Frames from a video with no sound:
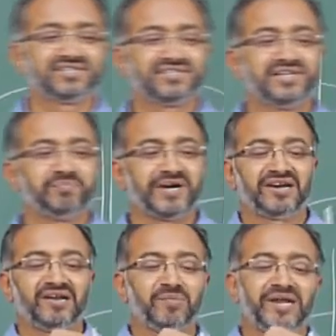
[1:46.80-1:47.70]
the
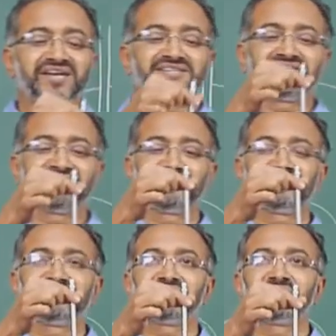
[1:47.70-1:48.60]
parallel plate
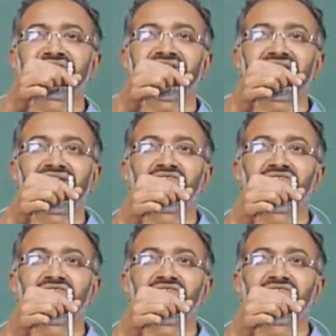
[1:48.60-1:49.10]
basically.